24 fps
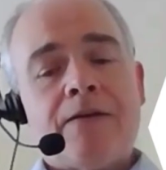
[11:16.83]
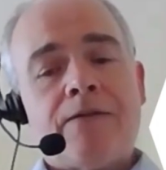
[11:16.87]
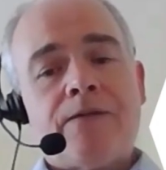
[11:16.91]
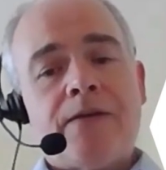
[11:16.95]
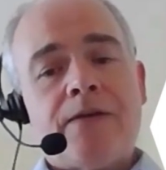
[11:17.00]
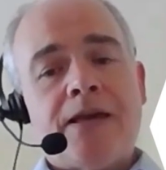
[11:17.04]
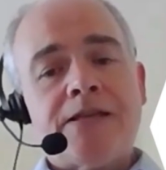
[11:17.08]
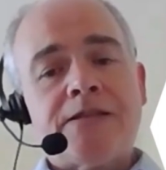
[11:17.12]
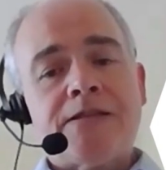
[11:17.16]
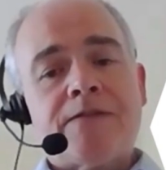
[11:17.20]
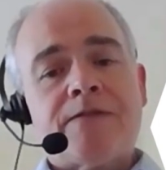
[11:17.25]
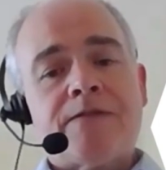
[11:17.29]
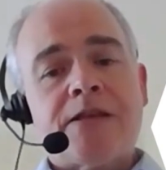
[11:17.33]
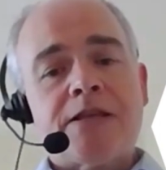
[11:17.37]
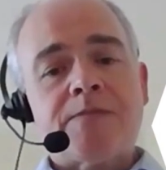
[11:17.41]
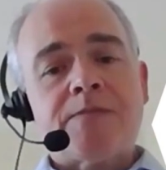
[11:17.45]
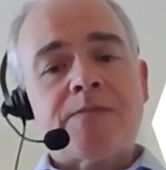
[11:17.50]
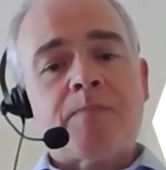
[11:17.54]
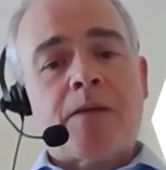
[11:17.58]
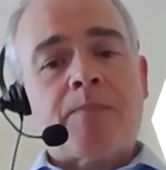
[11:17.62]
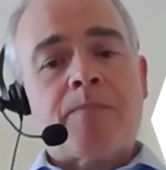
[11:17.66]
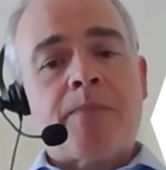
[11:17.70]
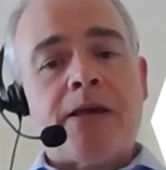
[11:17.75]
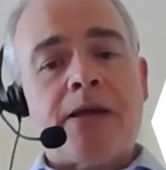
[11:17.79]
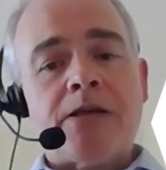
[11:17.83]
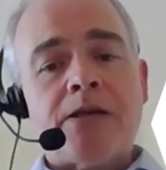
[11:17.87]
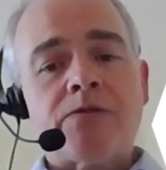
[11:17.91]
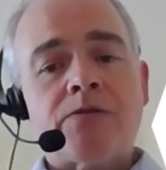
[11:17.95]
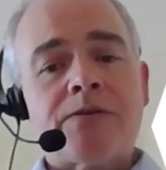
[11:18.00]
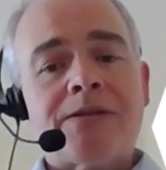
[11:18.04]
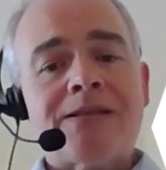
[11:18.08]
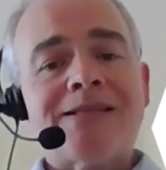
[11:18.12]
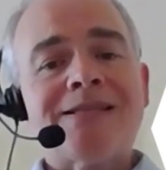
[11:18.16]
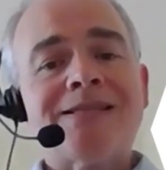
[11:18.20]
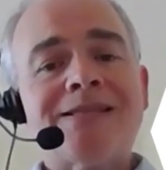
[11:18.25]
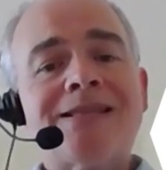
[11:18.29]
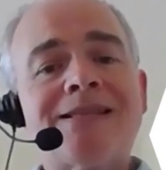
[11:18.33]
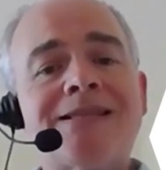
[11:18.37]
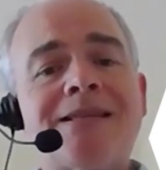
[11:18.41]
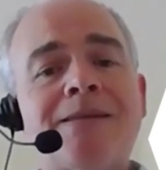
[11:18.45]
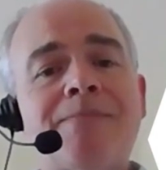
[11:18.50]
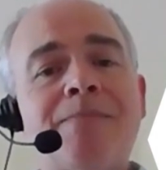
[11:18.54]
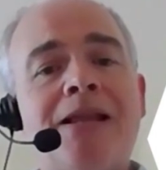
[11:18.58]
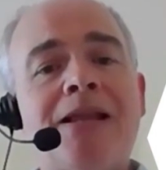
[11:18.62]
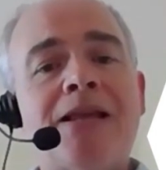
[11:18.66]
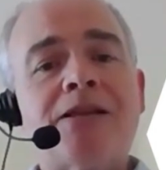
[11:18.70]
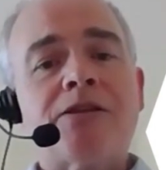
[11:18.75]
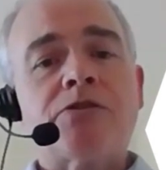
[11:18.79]
phase of this might be so this is a
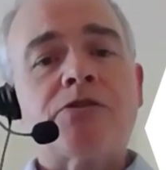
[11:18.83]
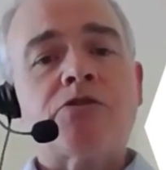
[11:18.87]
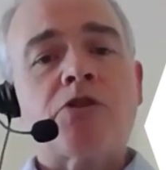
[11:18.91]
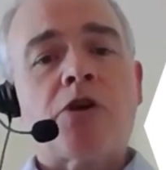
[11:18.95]
simulated